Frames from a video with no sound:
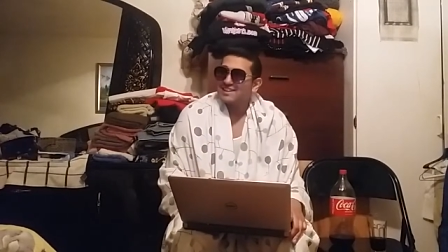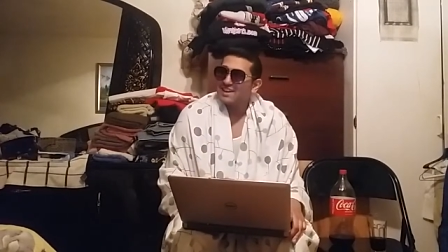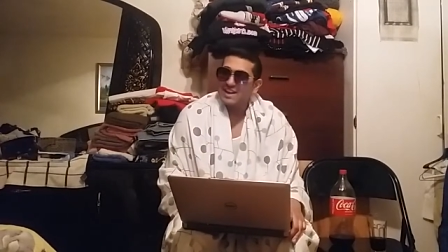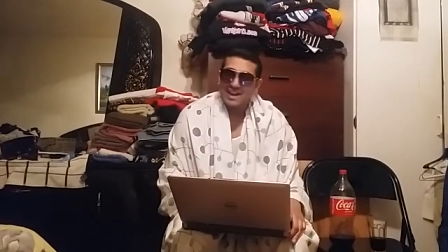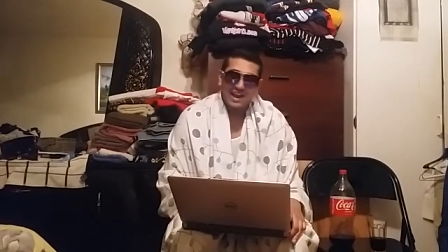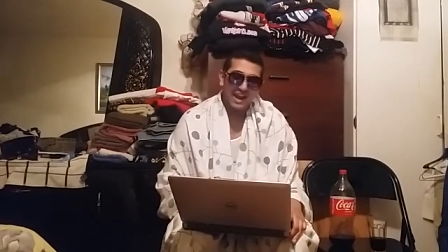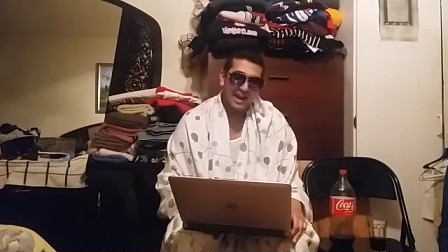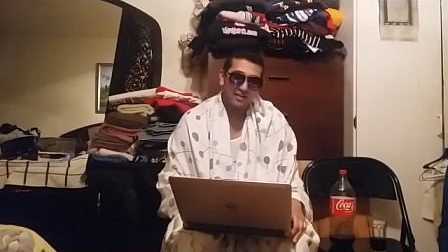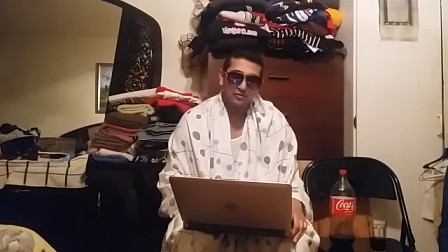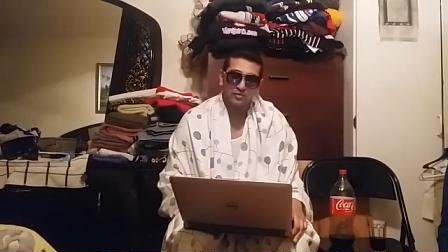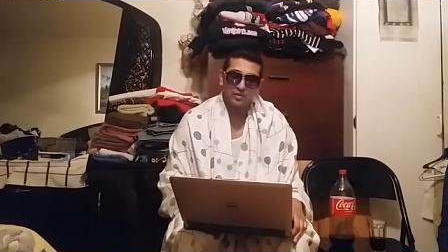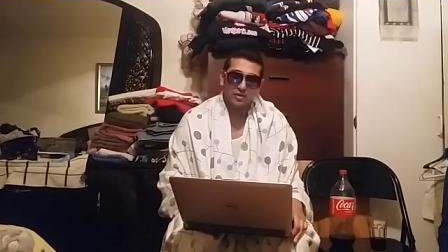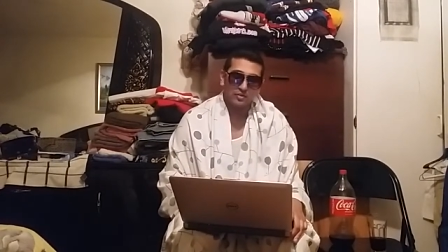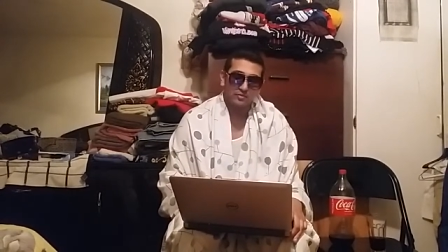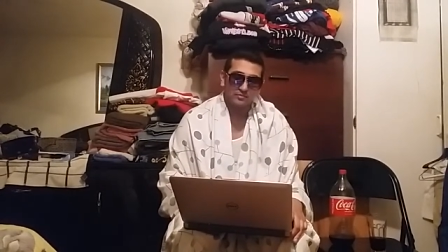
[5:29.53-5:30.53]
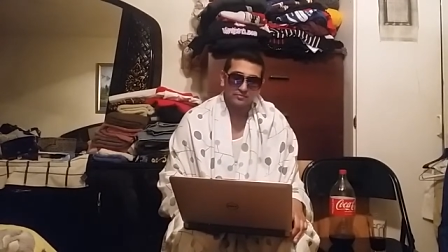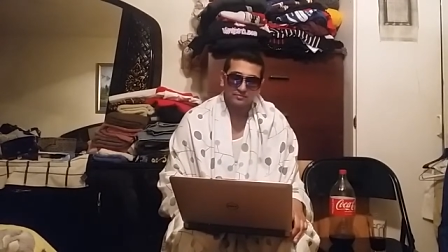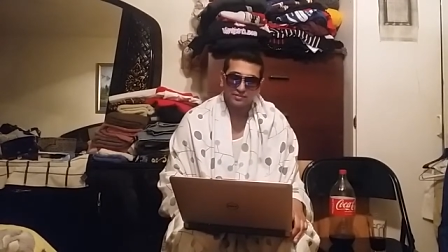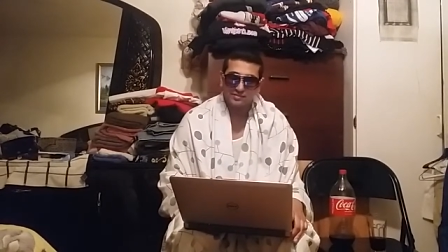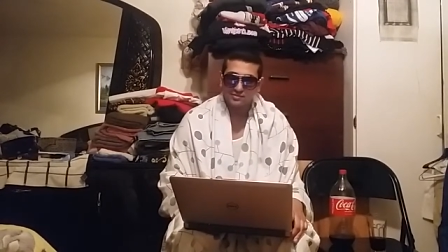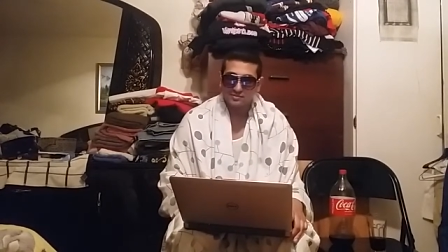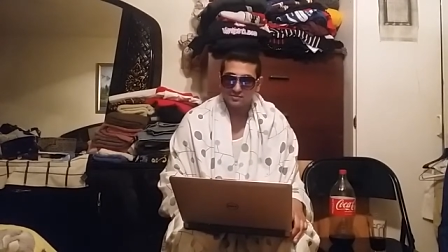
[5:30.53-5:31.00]
I don't know.
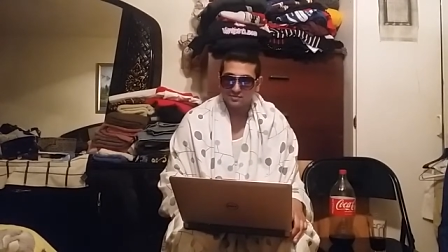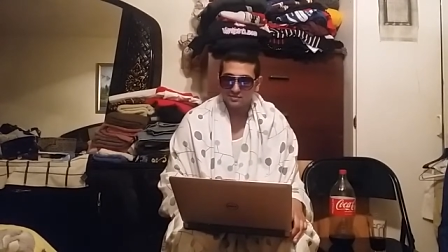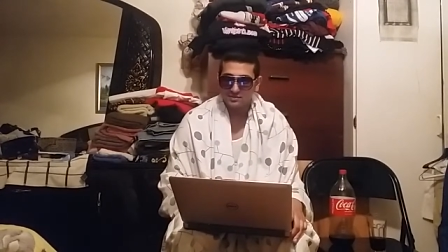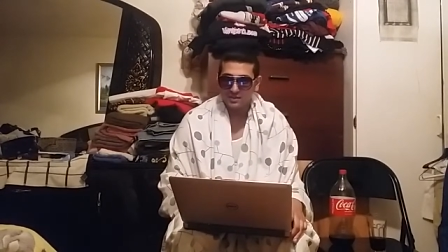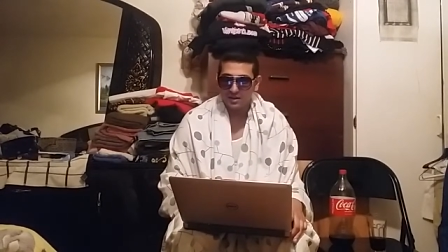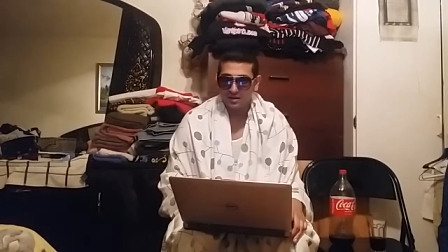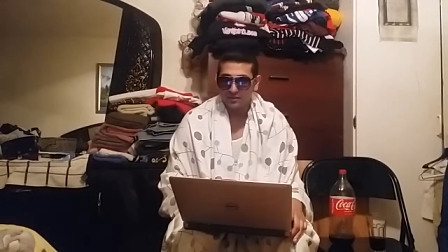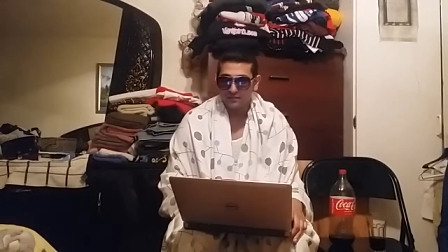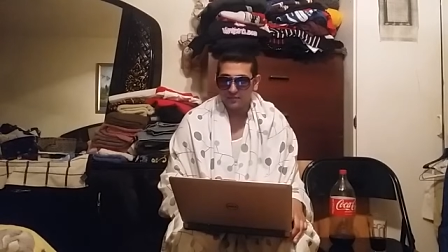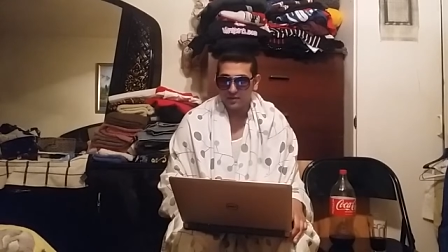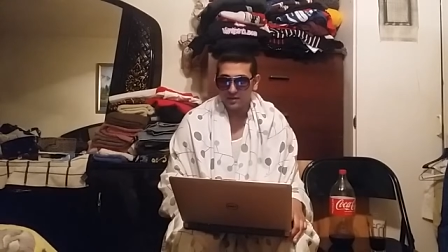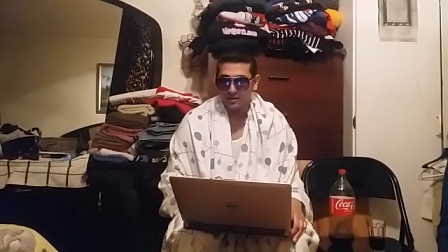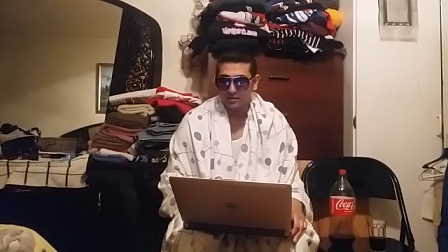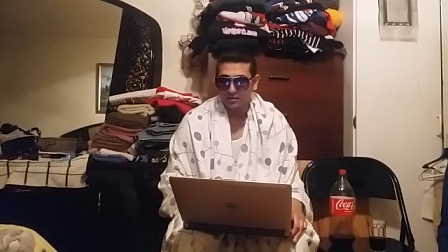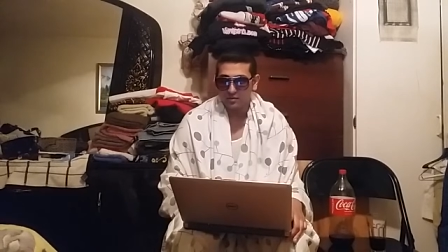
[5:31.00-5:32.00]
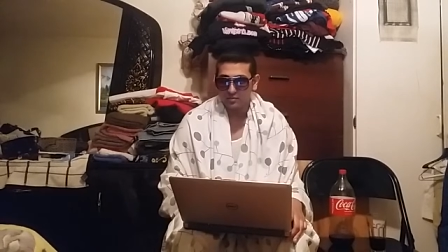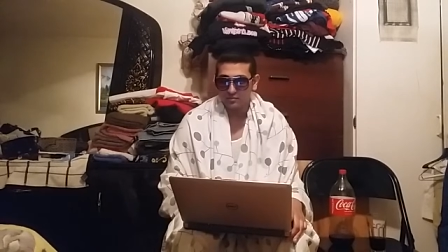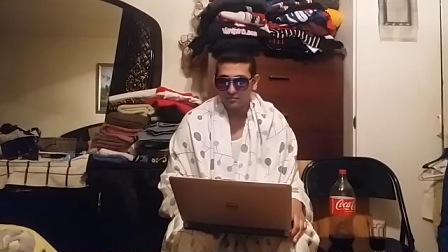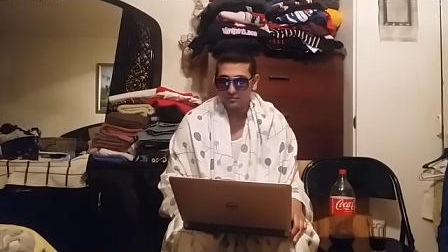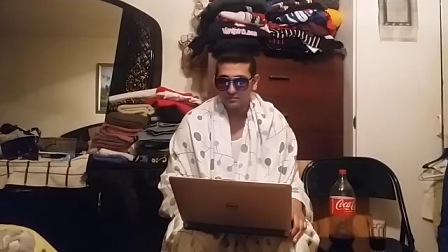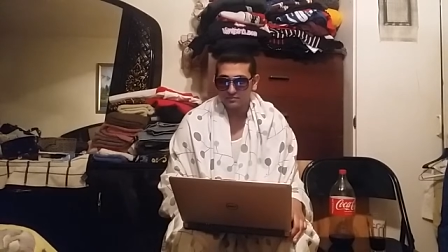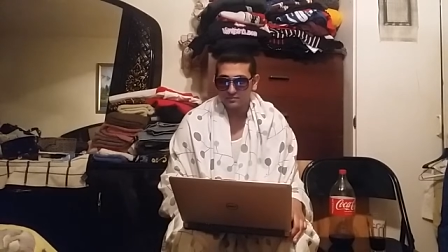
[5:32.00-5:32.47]
I don't fucking know.
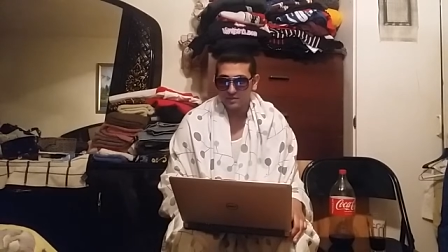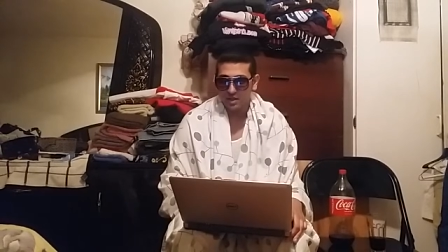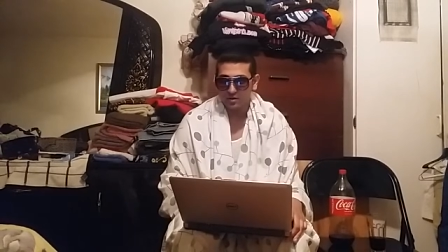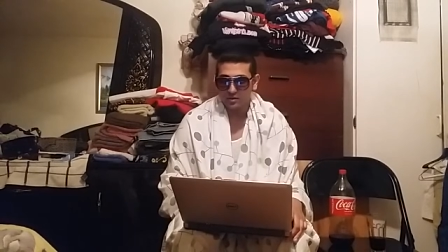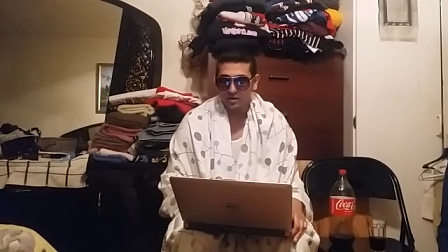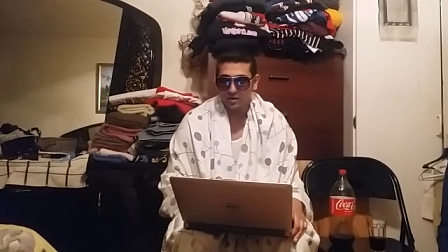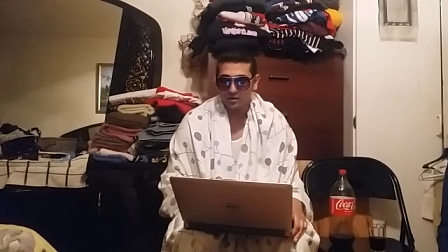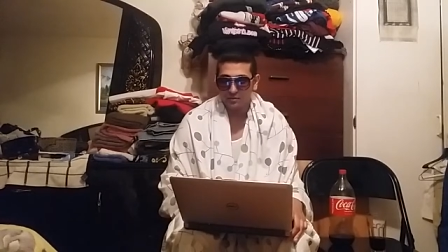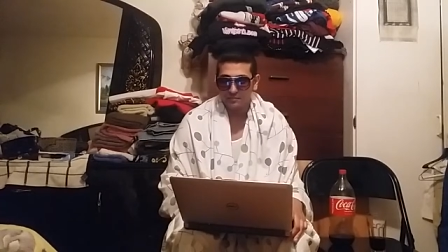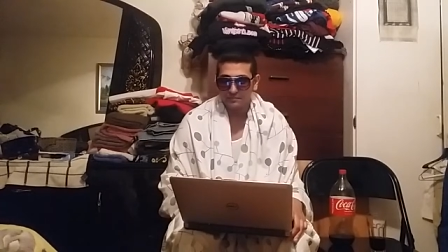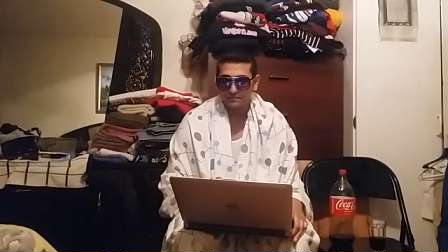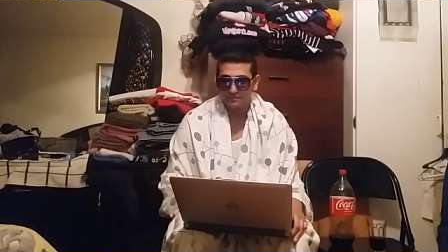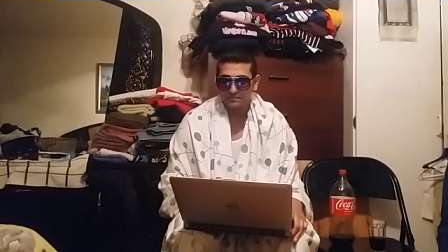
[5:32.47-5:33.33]
I don't care.